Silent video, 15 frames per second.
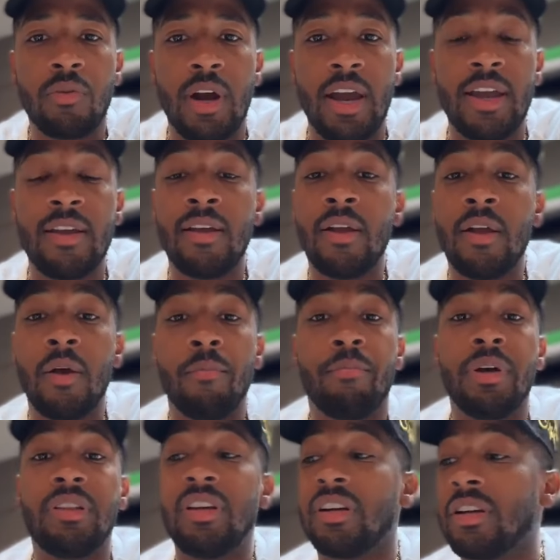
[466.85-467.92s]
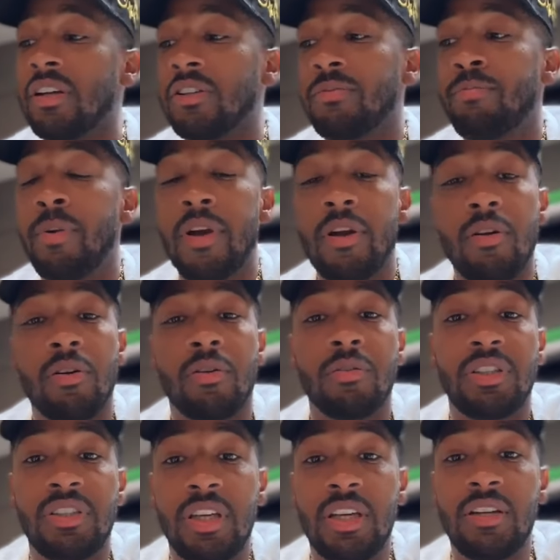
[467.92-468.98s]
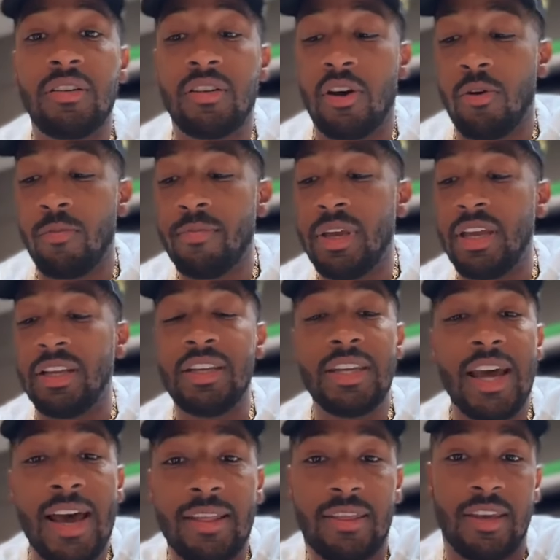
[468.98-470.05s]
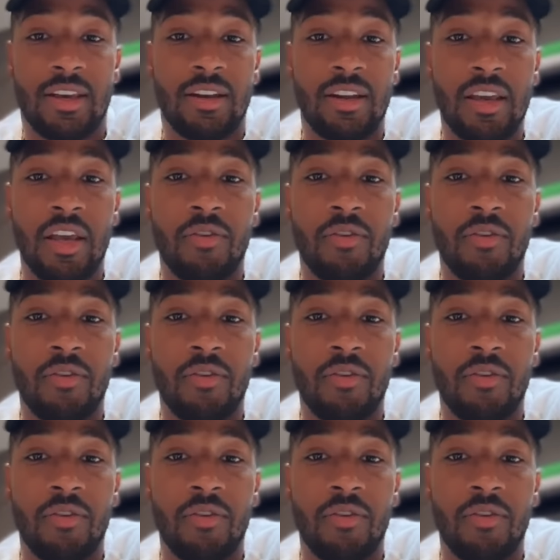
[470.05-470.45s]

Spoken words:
Right? But the conspiratorial shit don't mean nothing